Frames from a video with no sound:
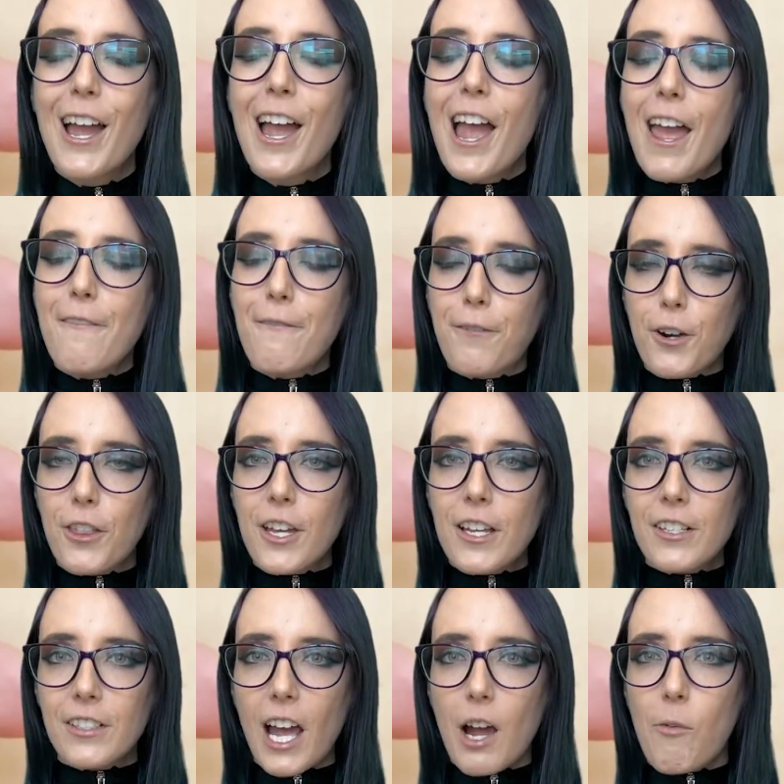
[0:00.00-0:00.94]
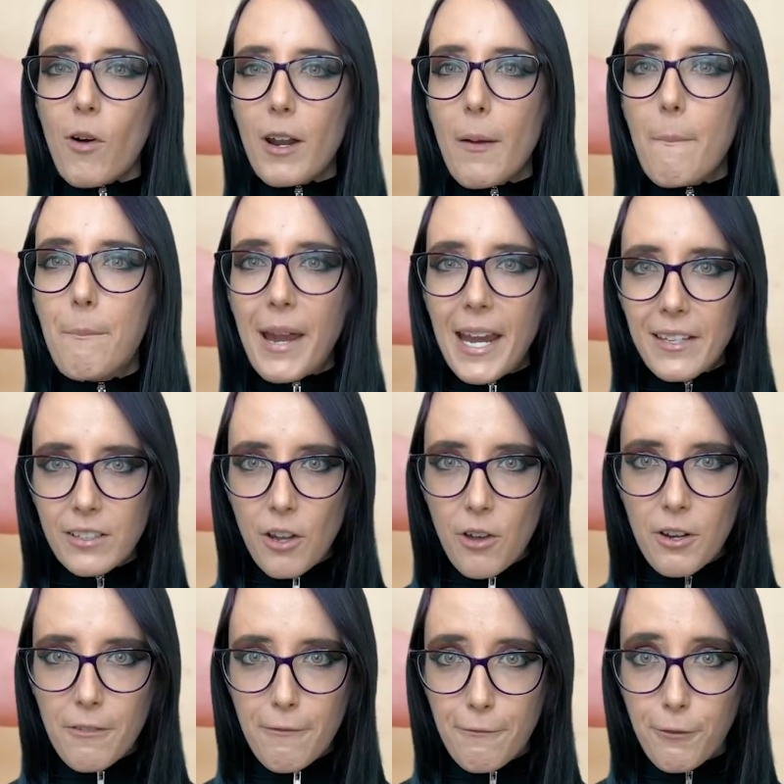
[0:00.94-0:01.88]
And for this, I want to base coat
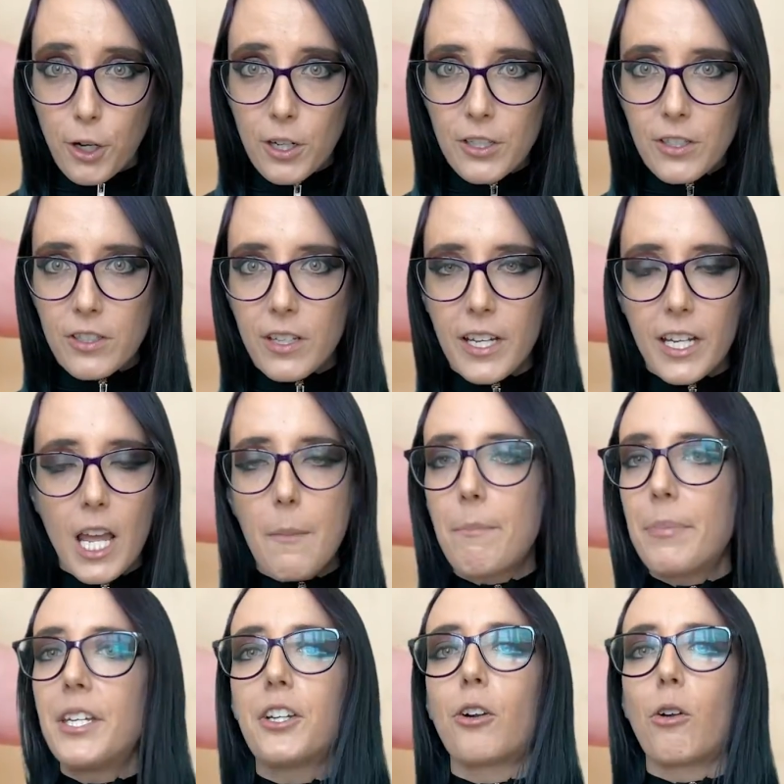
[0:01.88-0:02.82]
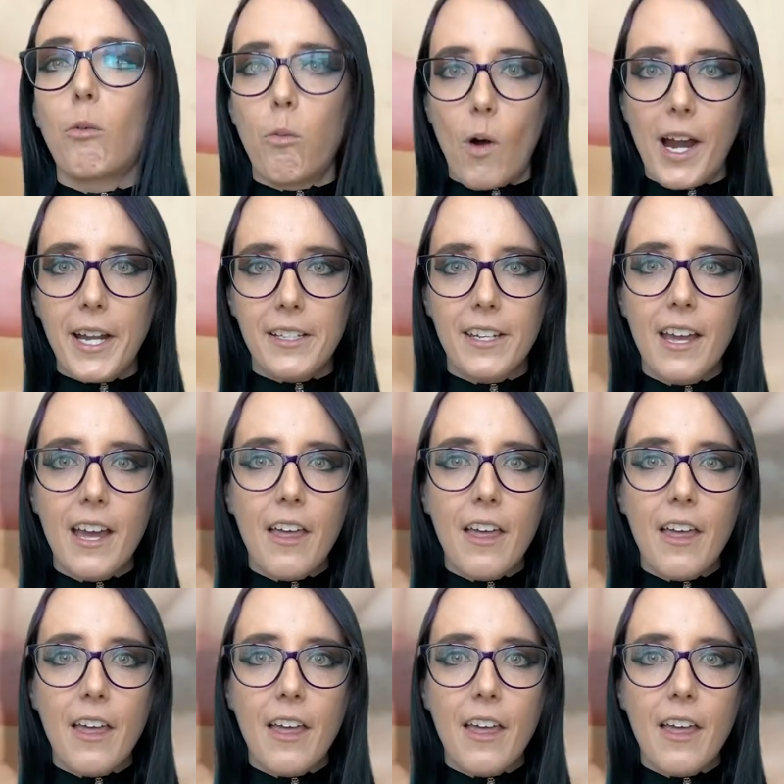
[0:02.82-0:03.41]
it first in a pure white.